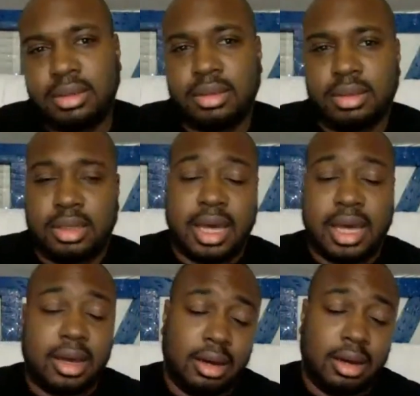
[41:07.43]

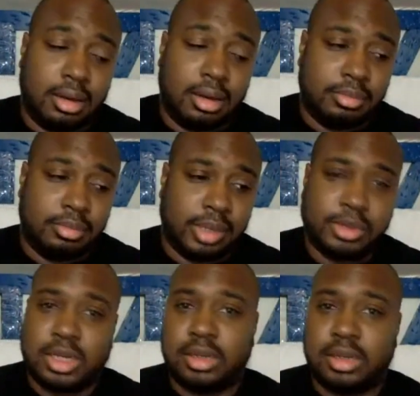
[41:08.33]
Yeah, I'm
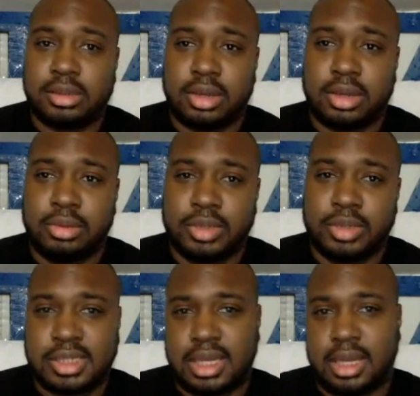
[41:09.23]
gonna go with the
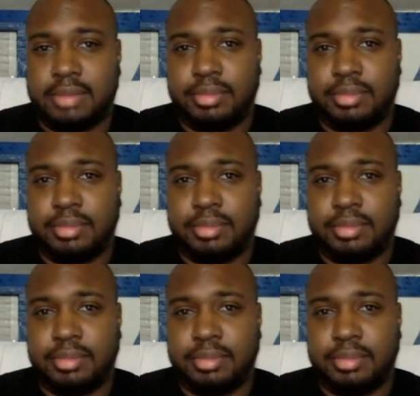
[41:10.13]
same.